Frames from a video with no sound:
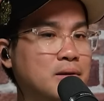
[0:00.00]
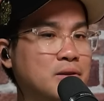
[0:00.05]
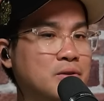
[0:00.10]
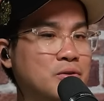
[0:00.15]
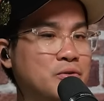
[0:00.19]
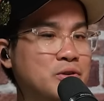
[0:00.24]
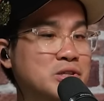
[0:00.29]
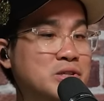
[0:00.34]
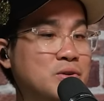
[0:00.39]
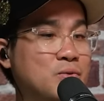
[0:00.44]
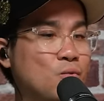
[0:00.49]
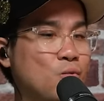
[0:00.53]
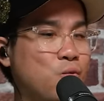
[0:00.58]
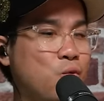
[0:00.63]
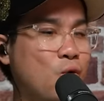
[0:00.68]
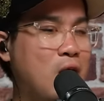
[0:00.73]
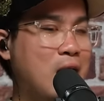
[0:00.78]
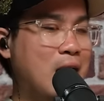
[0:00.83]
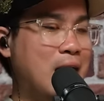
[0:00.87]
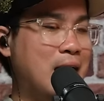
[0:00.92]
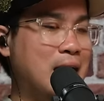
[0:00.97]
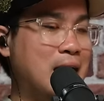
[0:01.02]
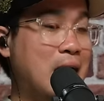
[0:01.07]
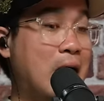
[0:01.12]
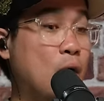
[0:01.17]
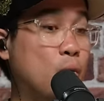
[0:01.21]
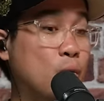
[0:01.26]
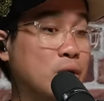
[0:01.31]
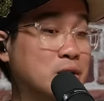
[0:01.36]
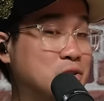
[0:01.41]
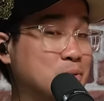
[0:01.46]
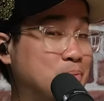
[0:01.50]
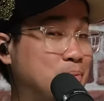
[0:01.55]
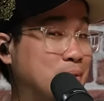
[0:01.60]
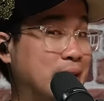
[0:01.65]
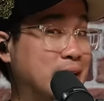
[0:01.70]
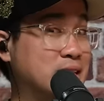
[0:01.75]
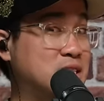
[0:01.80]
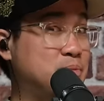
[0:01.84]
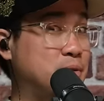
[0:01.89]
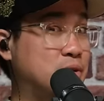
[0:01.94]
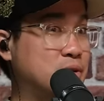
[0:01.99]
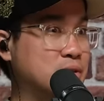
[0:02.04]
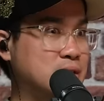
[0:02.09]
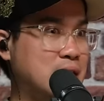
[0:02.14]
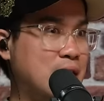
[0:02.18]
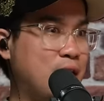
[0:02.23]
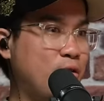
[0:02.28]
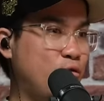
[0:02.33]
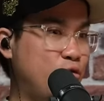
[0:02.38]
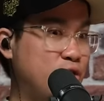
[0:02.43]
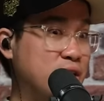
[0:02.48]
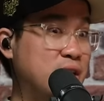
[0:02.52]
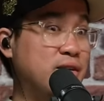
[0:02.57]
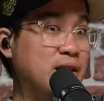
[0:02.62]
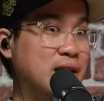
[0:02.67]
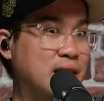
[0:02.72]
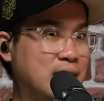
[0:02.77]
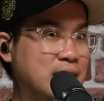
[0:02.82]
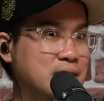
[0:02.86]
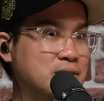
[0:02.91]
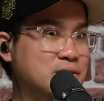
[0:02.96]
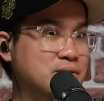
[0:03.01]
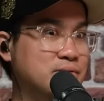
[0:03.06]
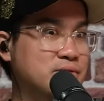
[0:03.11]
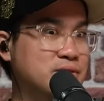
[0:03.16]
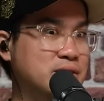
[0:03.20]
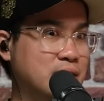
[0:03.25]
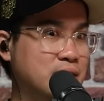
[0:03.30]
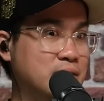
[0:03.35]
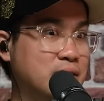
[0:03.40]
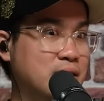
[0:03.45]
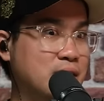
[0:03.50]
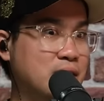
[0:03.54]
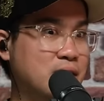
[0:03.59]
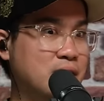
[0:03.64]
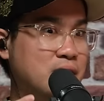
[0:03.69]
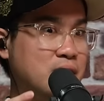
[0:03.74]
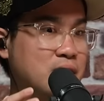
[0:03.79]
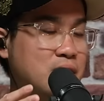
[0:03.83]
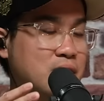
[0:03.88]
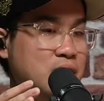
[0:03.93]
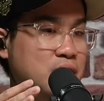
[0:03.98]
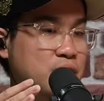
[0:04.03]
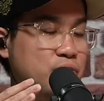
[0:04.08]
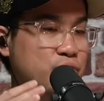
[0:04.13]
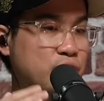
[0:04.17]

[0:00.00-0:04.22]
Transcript: The reason why I want to play it's because every Legends of Zelda uh,